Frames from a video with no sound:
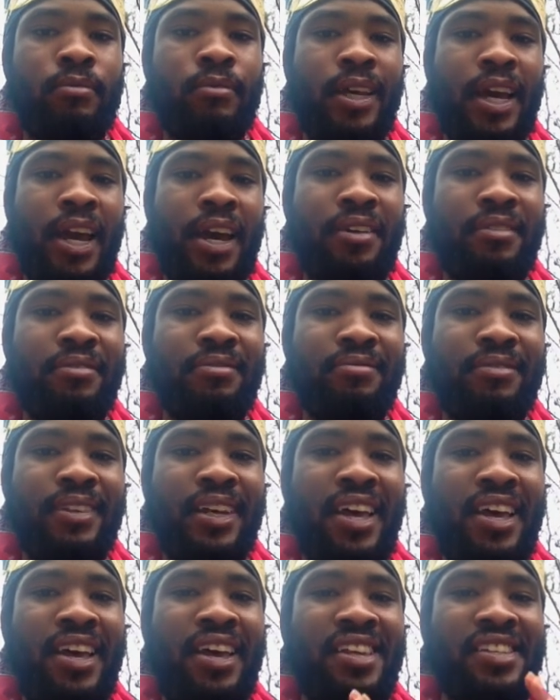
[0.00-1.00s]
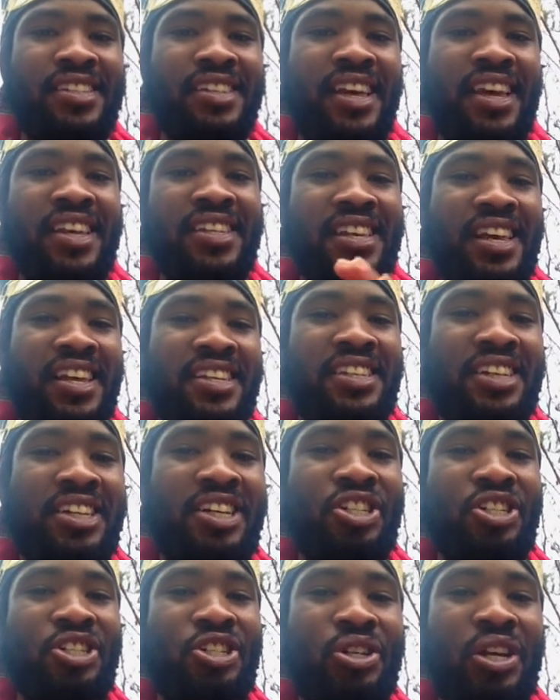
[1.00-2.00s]
Okay? It's
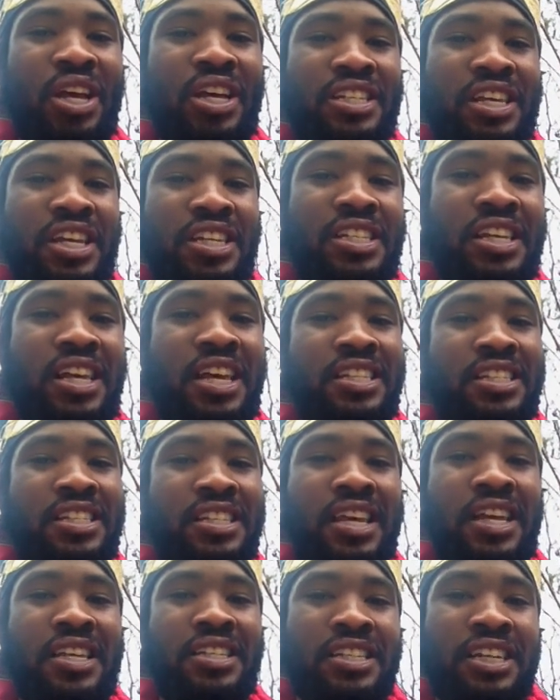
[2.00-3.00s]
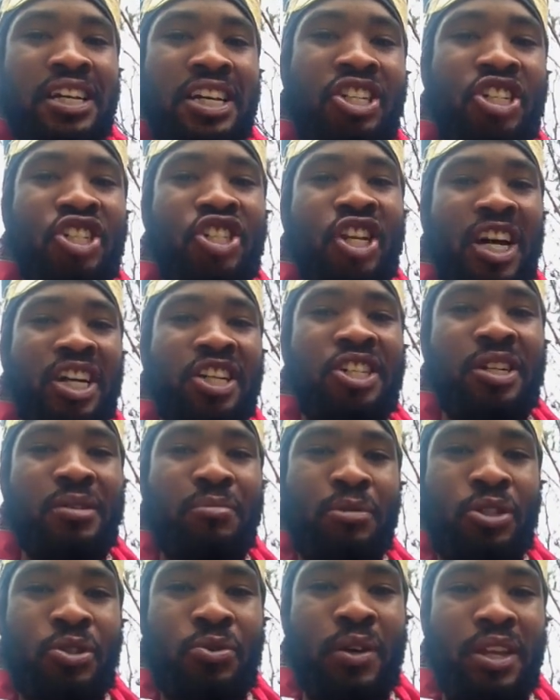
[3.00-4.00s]
a
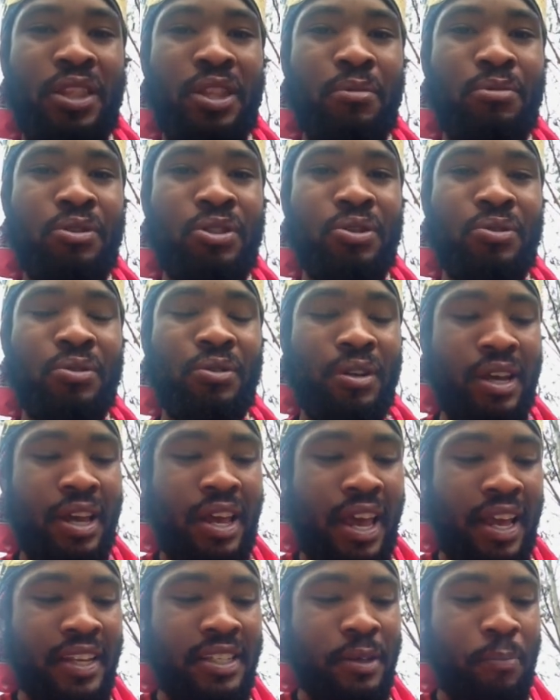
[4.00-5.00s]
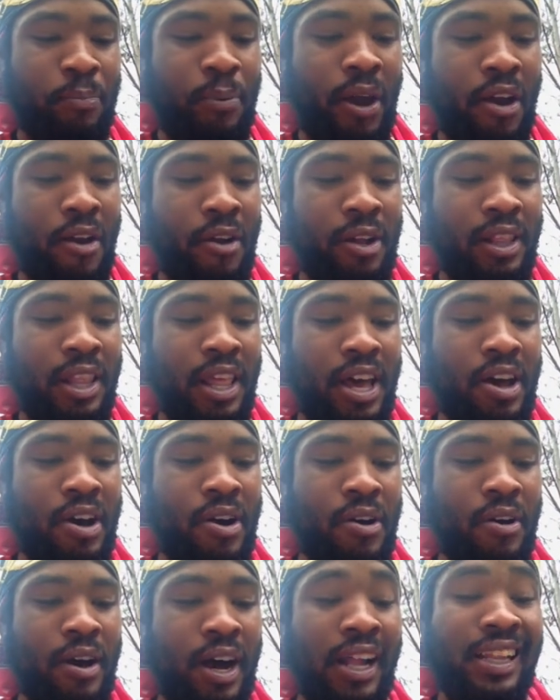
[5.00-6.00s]
conjunction between them two. It's a
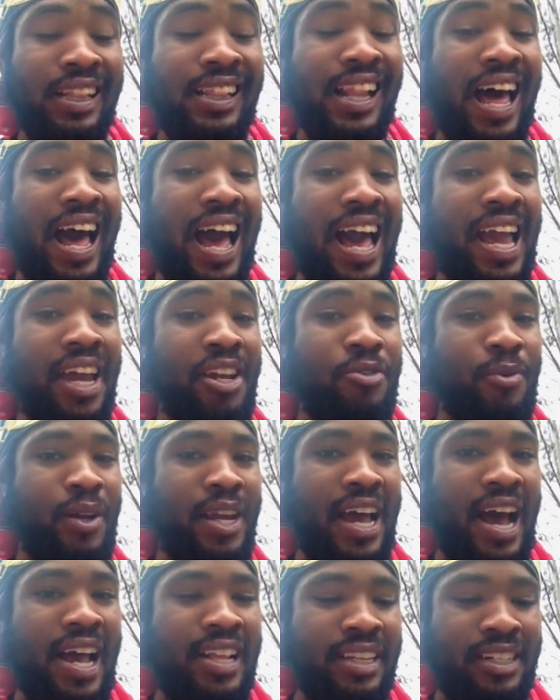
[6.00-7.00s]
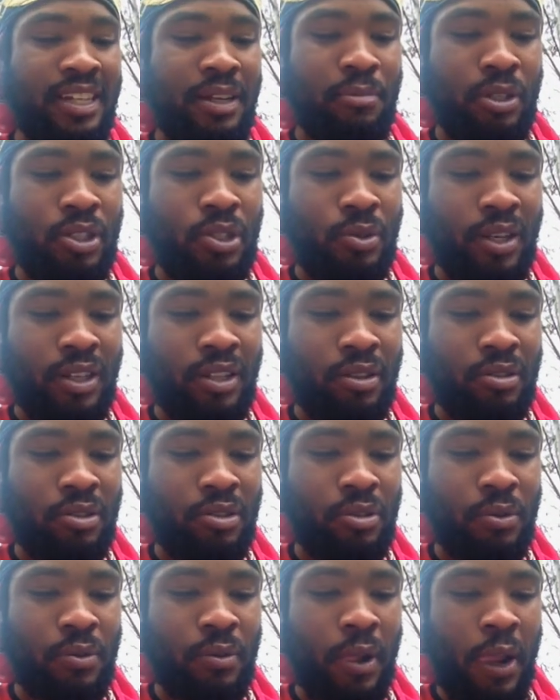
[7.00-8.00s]
parallel, aligned reality between the
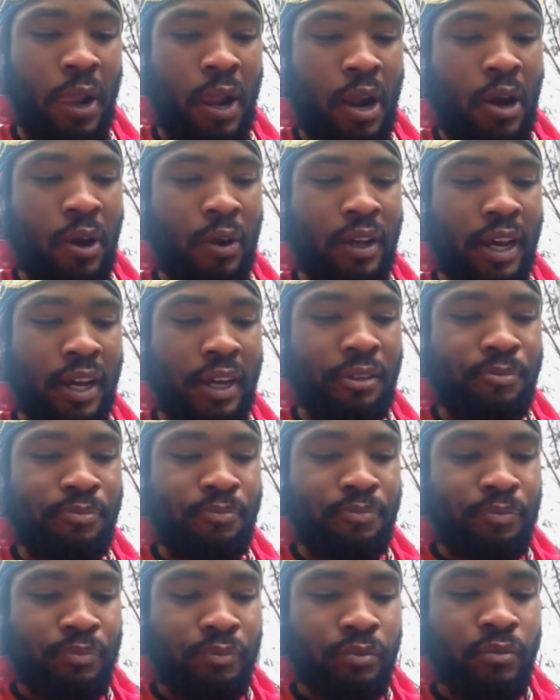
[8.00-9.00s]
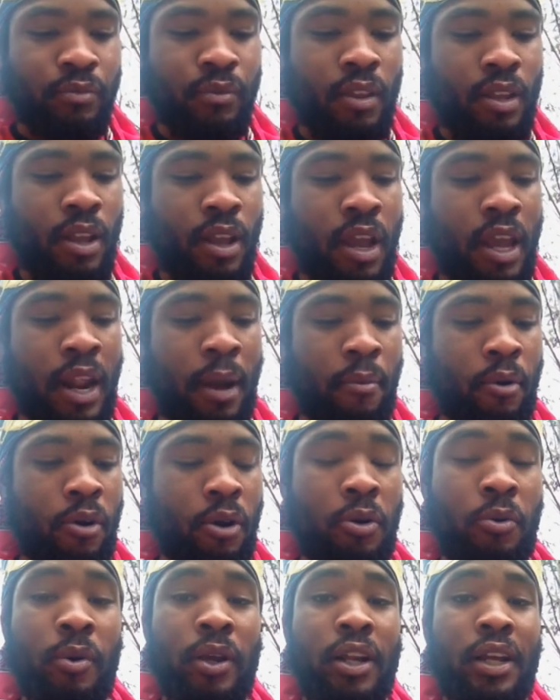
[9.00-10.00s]
two. Okay? And I'm
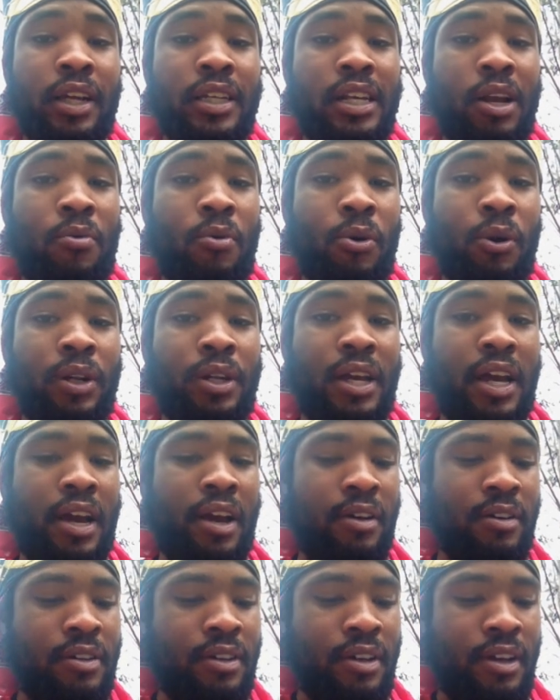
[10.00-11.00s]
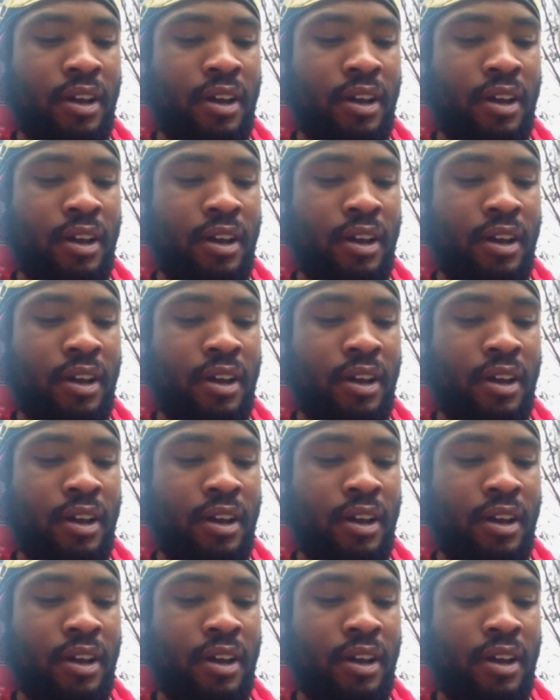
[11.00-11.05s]
going to read it because I wrote it down.